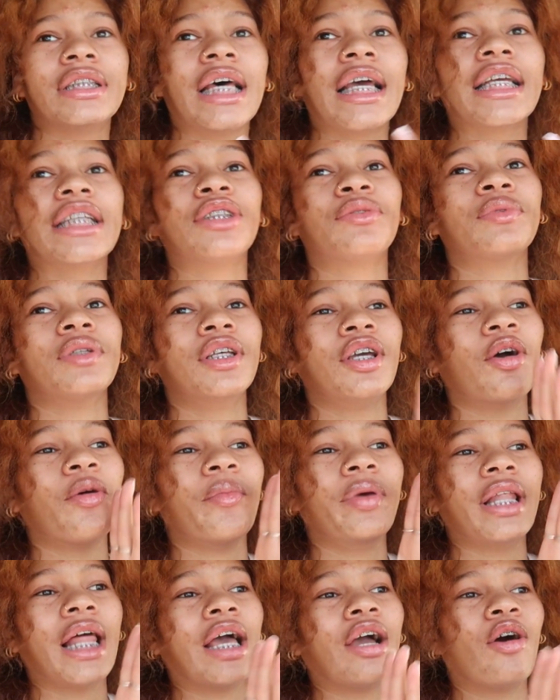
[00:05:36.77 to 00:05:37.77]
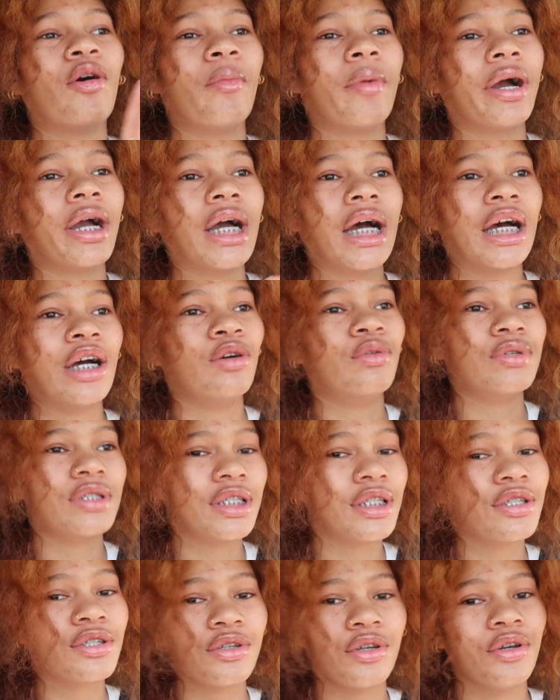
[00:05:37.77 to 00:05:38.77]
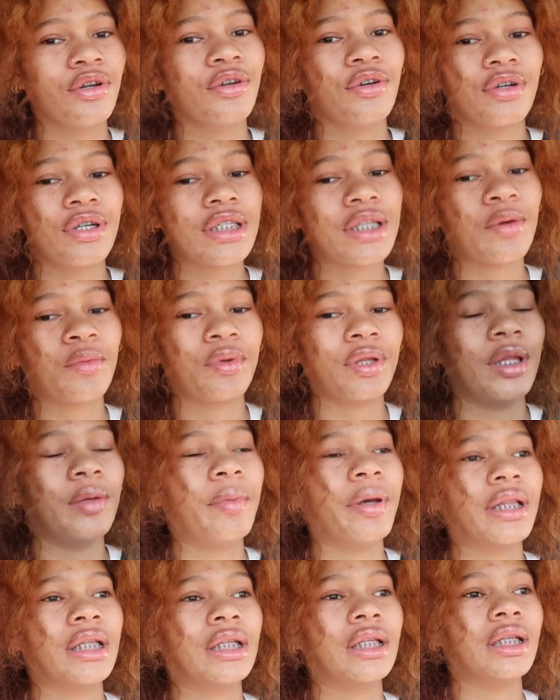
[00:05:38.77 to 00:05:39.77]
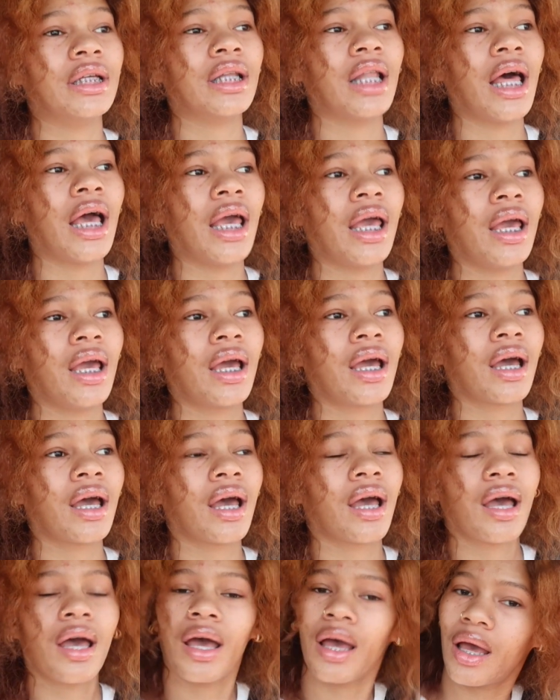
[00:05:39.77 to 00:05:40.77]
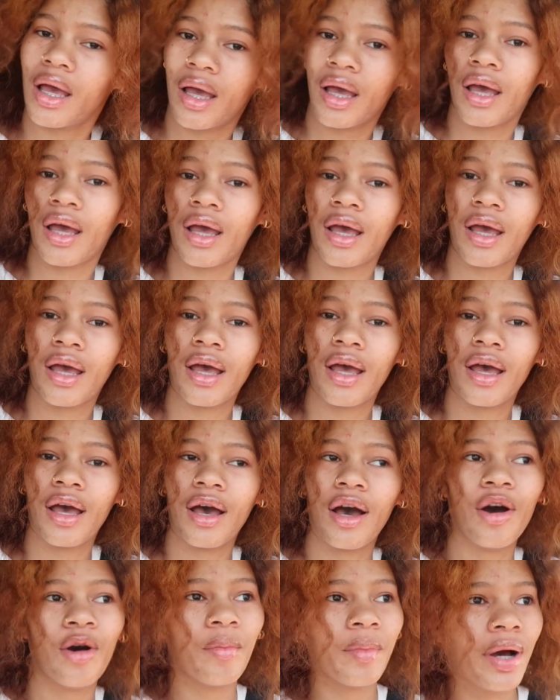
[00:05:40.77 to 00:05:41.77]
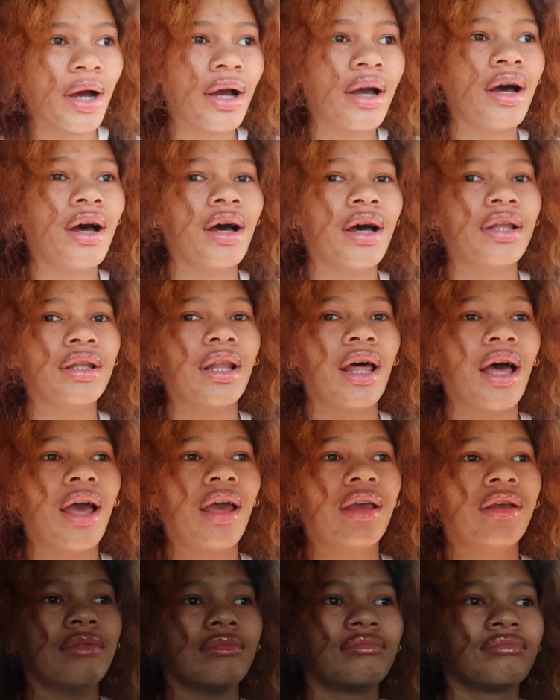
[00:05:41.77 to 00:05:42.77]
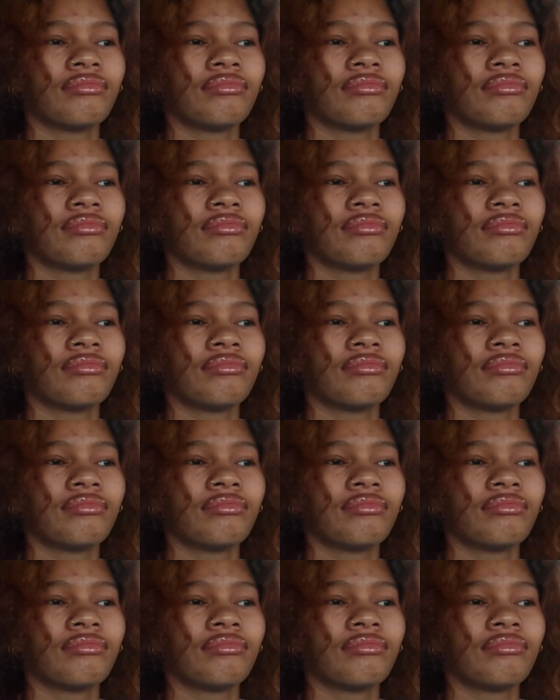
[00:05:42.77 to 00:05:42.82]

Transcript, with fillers: Like, it's really gonna be like, oh my God, who is this girl? Because I'm really about to look like, oh my God, like,